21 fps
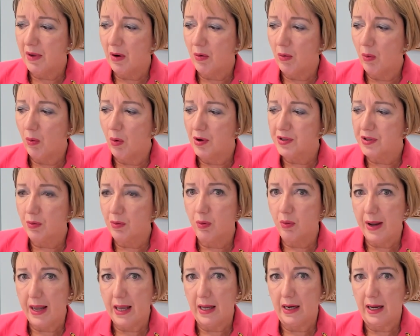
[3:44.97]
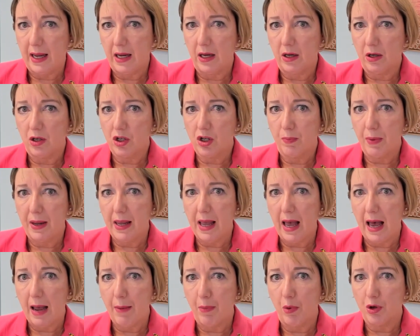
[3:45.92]
was really to be
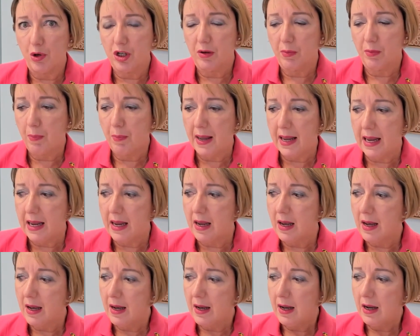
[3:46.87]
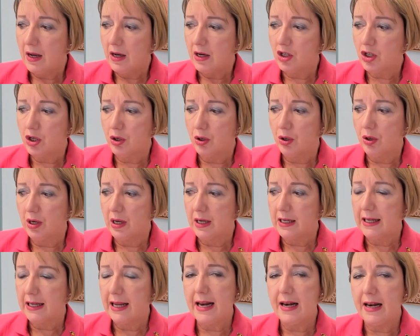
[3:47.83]
able to
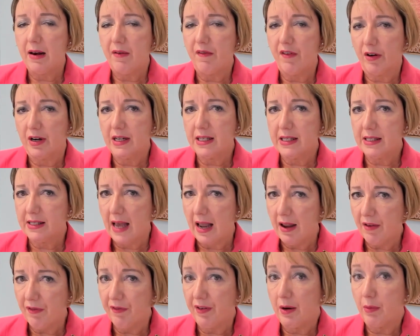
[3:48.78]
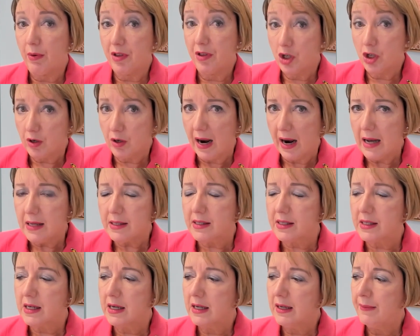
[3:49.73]
lean in very safely with trust